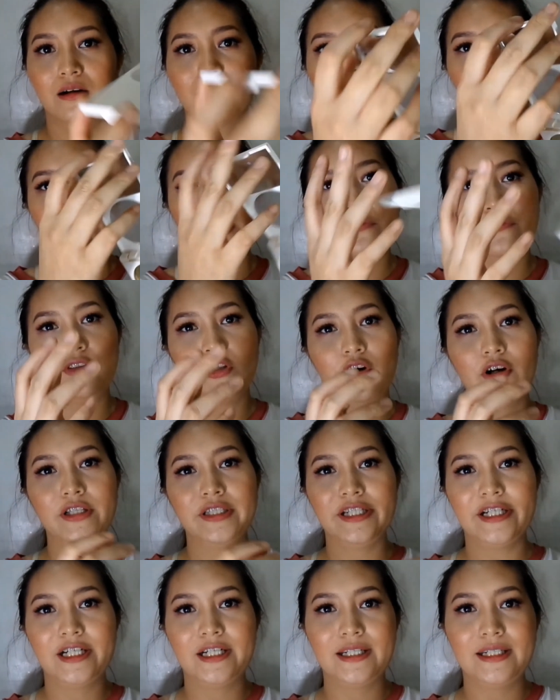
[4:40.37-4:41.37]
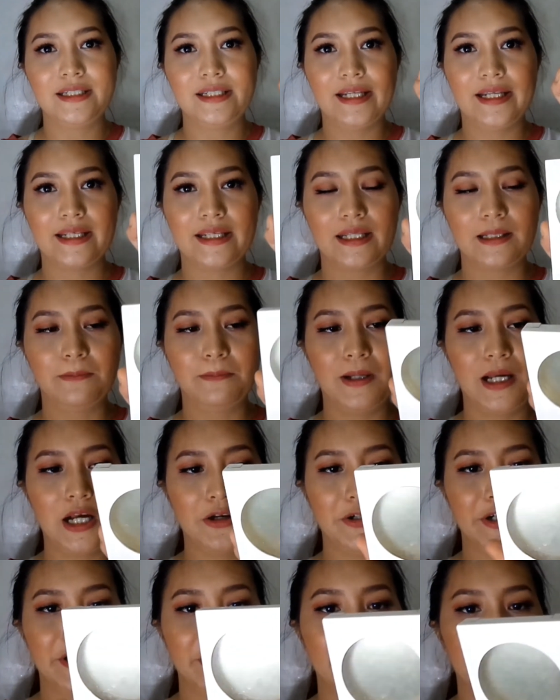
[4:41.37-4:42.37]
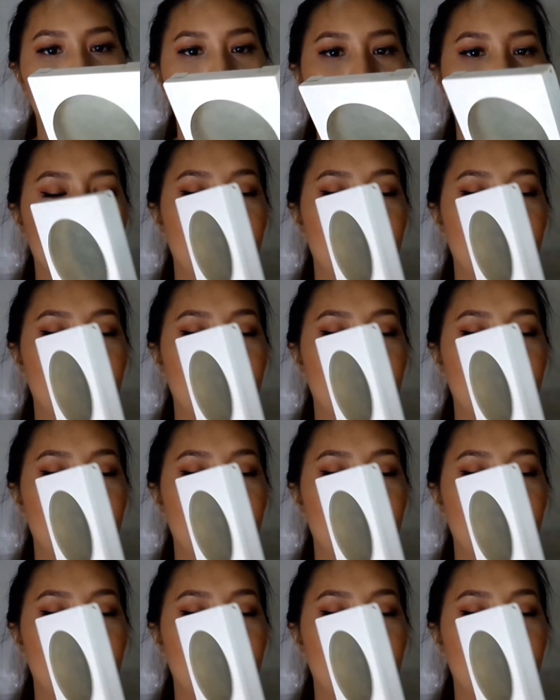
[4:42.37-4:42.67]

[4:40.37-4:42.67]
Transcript: Revlon Yearly Naked Powder.